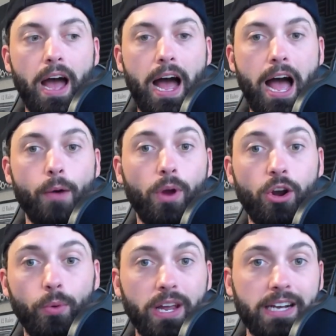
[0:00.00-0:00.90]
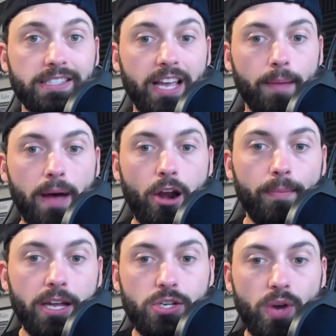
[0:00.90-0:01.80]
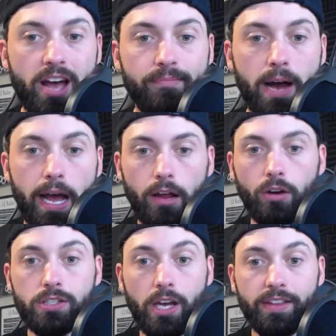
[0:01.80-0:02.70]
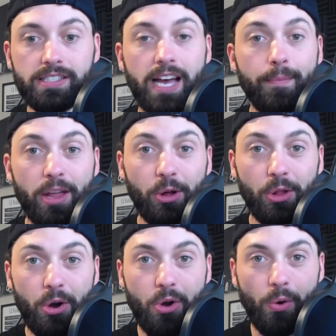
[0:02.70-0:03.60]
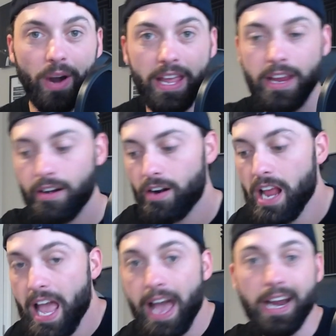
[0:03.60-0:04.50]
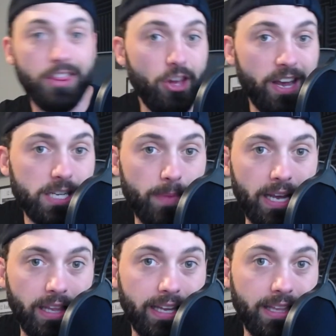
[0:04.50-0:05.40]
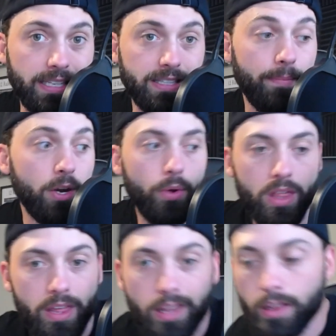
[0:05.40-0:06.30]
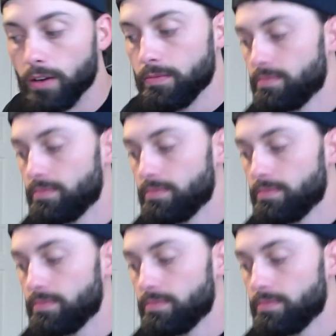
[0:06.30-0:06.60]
want to know what you guys think about them. I do have it's on this side, my little logo right here, and I thought you guys might like this. Let me know what you think, though.